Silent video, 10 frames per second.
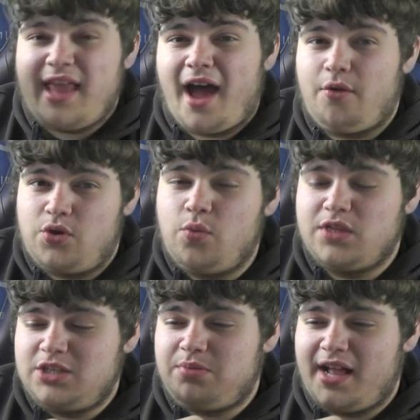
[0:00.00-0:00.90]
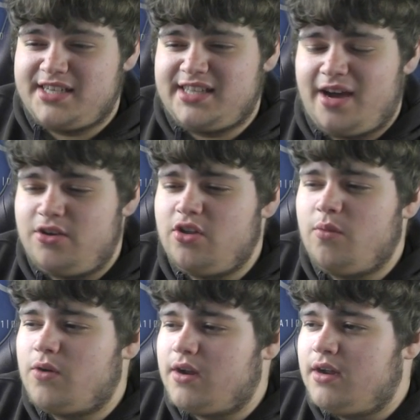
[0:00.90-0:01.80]
now. You want these players now. You
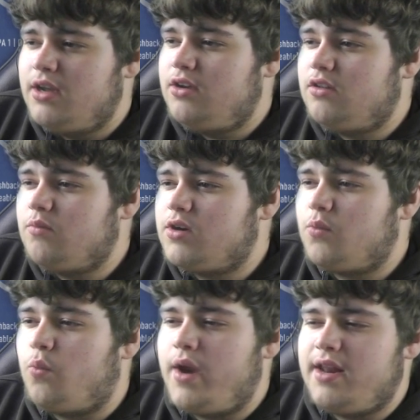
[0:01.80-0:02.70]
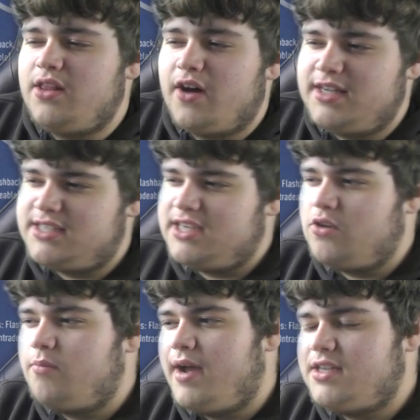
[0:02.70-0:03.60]
don't want to win 9
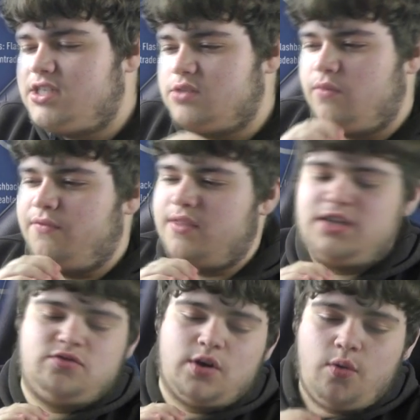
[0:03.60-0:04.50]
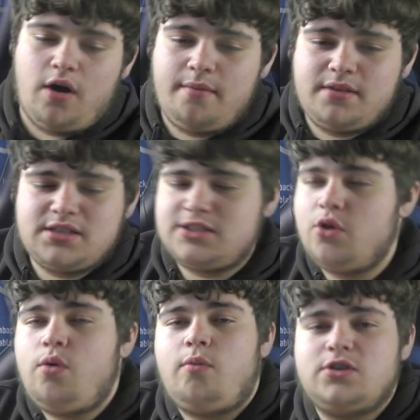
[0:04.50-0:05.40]
single matches with these requirements. No one